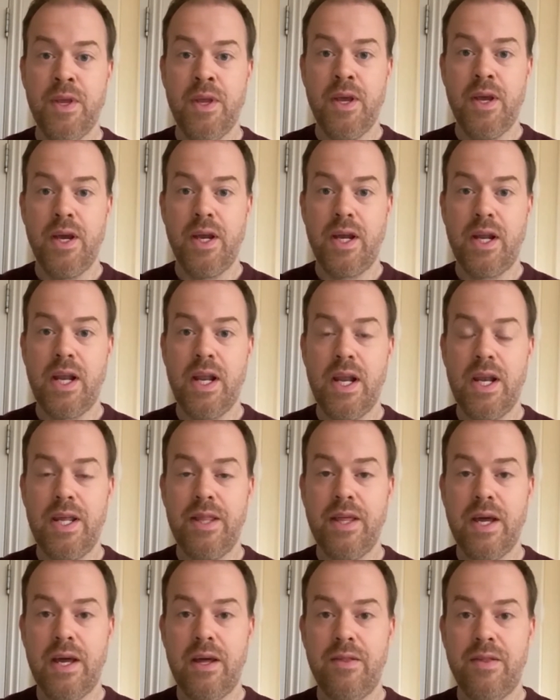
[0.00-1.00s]
And clearly
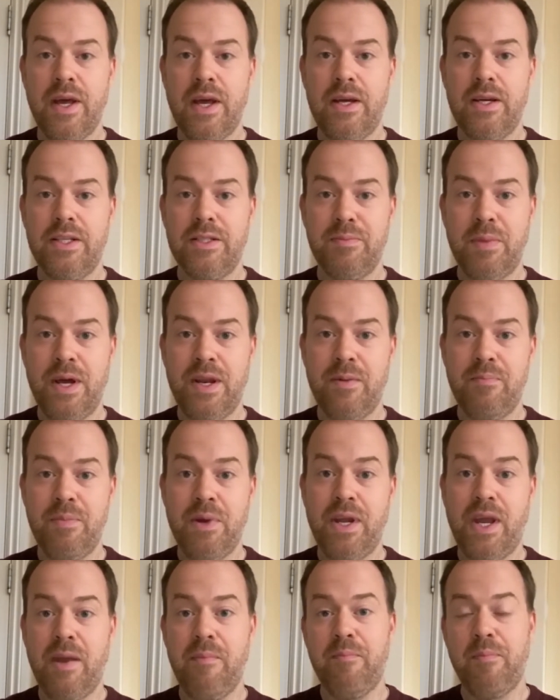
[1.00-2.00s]
that has had a
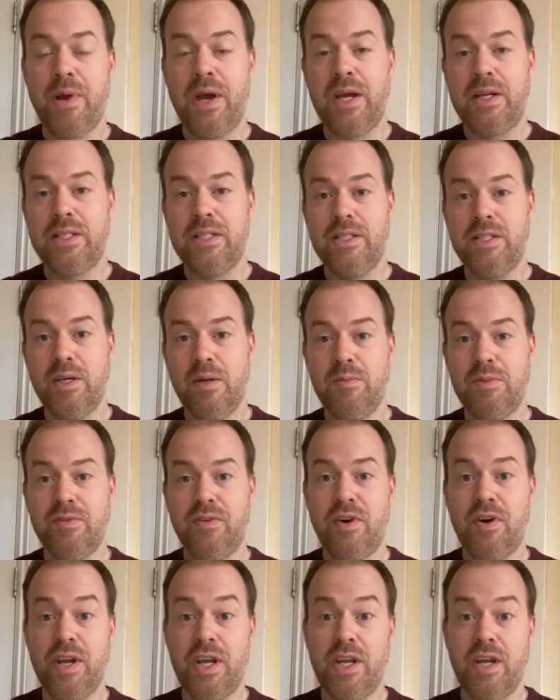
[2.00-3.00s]
big impact in terms of
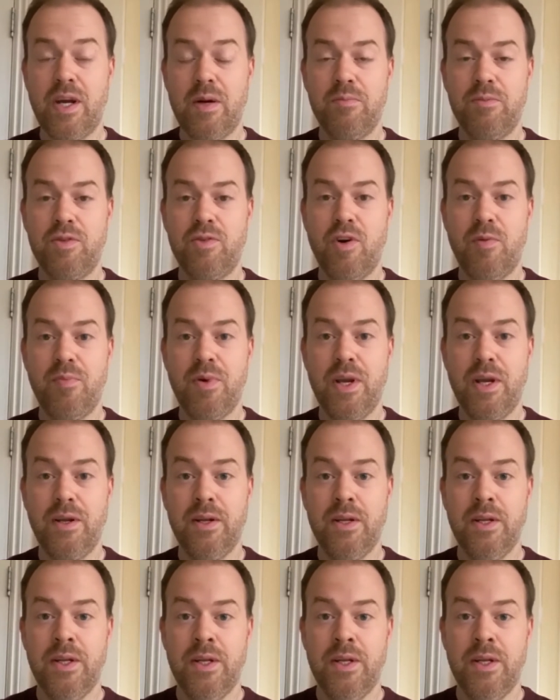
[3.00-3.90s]
our income dropping